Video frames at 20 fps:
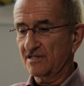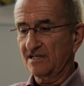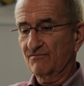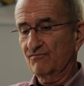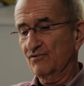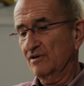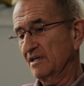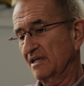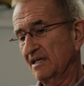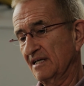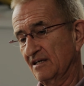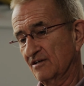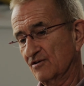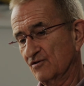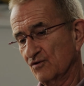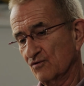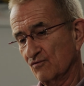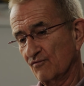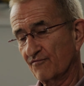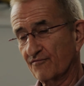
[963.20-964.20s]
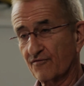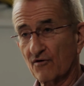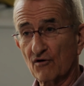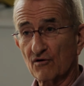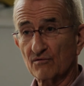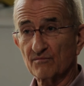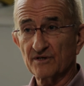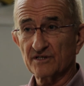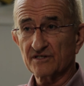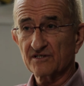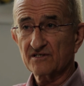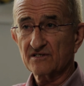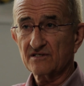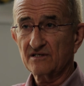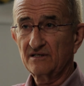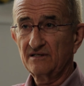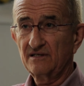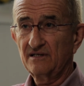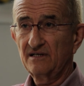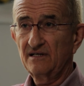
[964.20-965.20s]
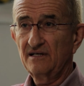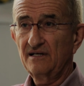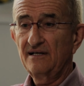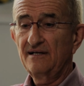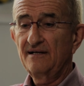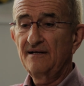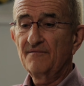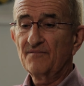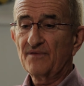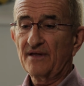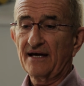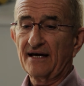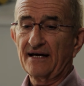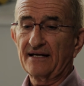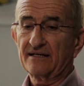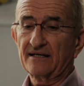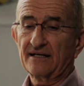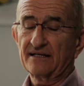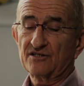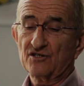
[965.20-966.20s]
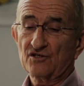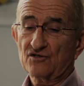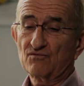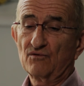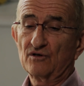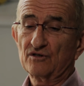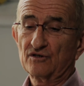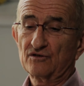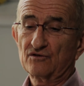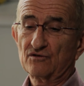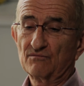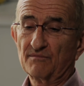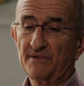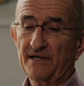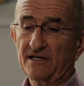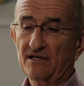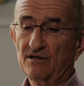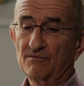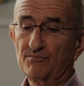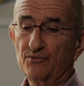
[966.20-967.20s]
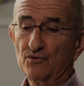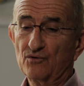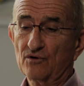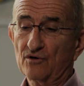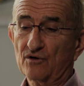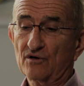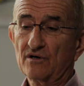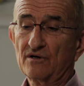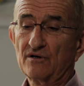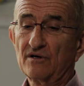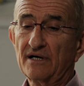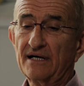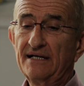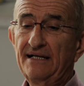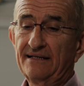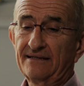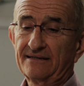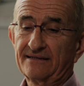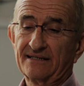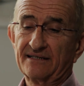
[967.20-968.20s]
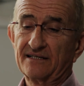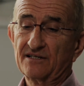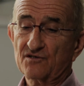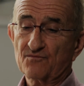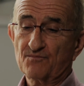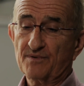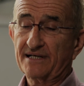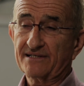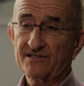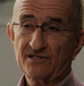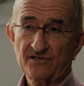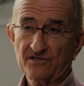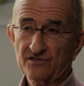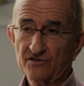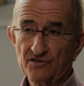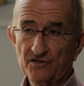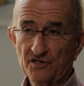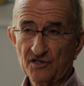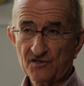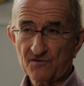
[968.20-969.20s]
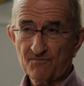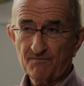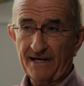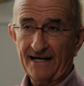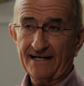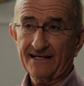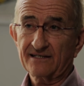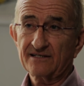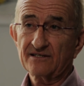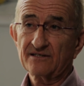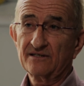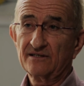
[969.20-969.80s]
and we need new formats. And I just wanted to make a book that expresses the respect